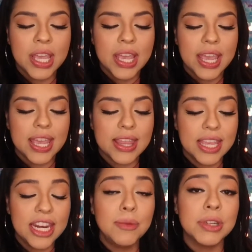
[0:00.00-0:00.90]
And
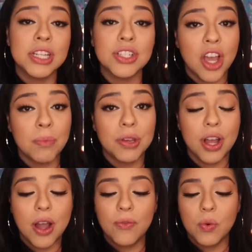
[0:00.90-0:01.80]
then I'm going to top it
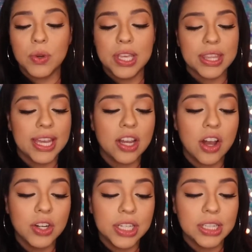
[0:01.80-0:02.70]
off with
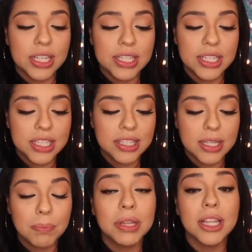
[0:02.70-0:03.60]
Iconic London's
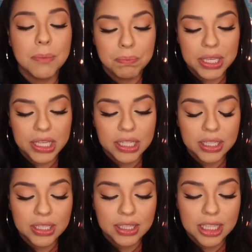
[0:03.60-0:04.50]

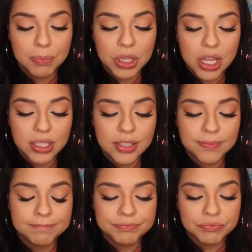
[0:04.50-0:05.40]
Plumping lip gloss,
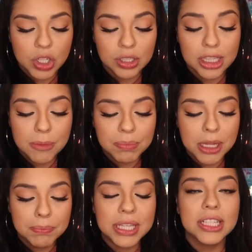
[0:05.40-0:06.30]
or lip
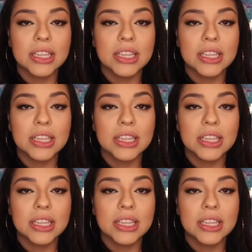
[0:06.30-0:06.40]
plumping